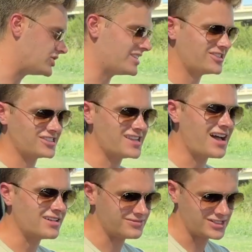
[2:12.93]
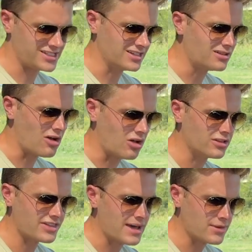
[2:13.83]
There's not still all of
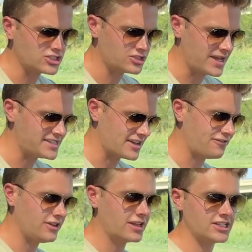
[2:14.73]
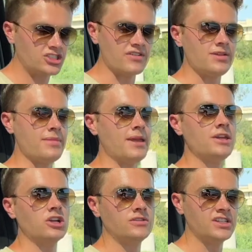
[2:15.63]
that much space. I feel like Chevy maybe
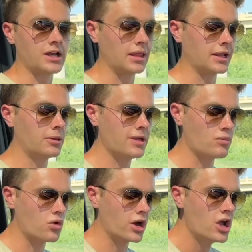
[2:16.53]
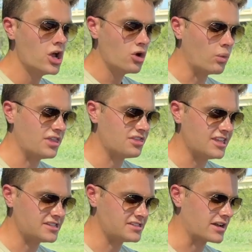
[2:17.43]
could have done a little bit more with this
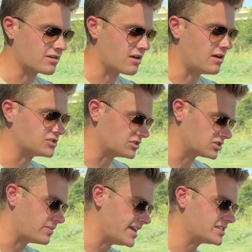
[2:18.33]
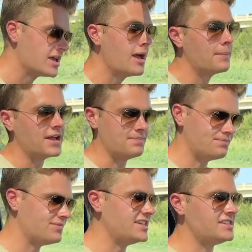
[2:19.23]
center console space, but
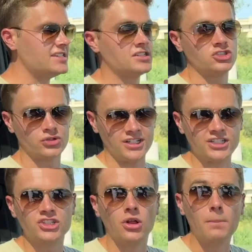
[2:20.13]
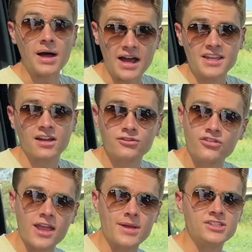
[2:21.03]
this is a traditional
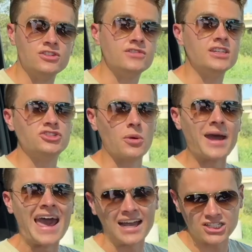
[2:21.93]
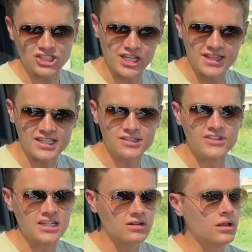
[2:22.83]
body-on-frame SUV, so packaging in this
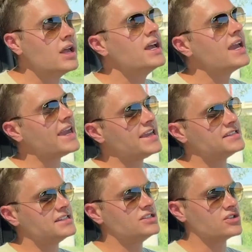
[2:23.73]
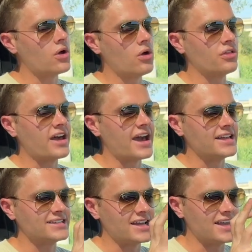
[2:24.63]
vehicle isn't
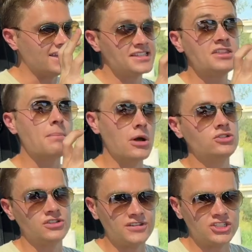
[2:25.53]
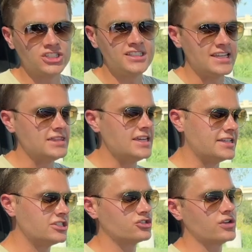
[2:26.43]
the most efficient in the
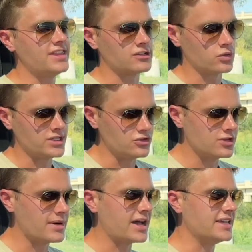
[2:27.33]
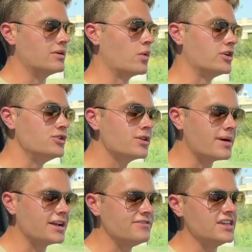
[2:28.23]
industry. That's what
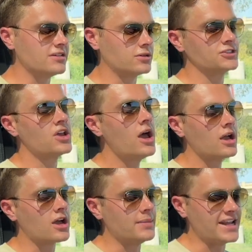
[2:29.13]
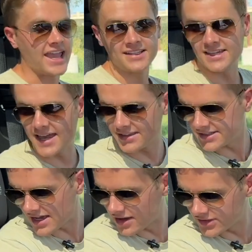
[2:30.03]
unibody vehicles come in handy, and this
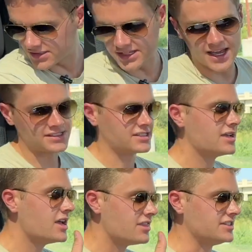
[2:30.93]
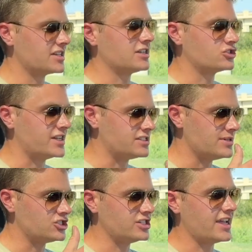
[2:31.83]
obviously has things like a
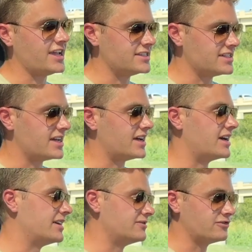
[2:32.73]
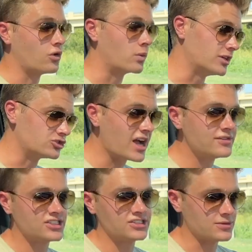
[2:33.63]
transmission and a four-wheel drive
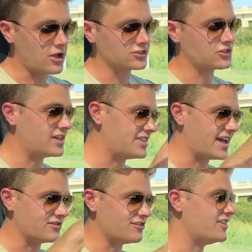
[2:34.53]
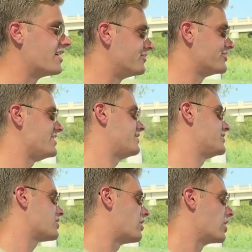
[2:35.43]
system also that they have to fit underneath this
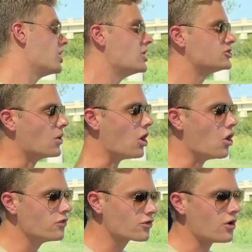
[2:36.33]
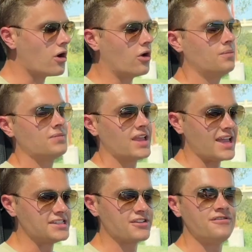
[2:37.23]
car. So overall,
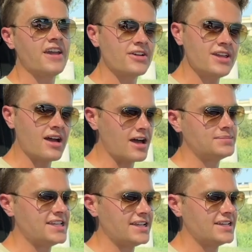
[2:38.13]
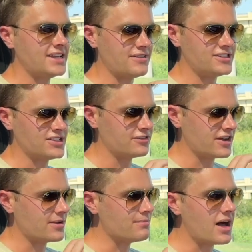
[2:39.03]
it's a very updated and still very
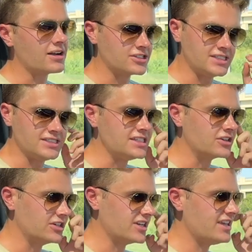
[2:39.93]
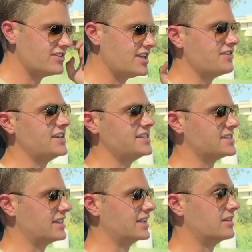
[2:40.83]
modern interior, even if it is a
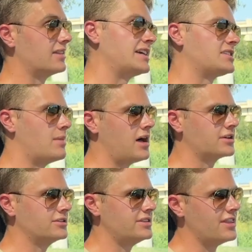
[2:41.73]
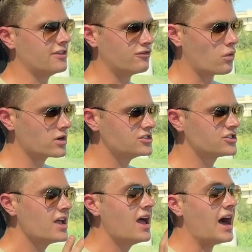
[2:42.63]
little less modern than the Fords.
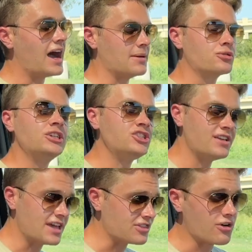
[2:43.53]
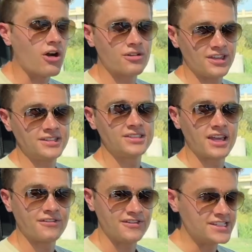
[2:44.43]
I appreciate that there are things like
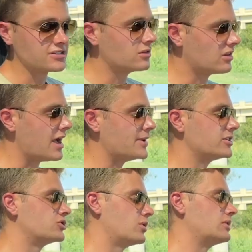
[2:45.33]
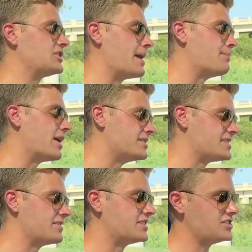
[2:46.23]
physical climate controls and buttons
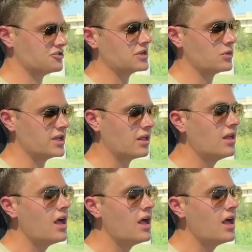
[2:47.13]
on the steering wheel.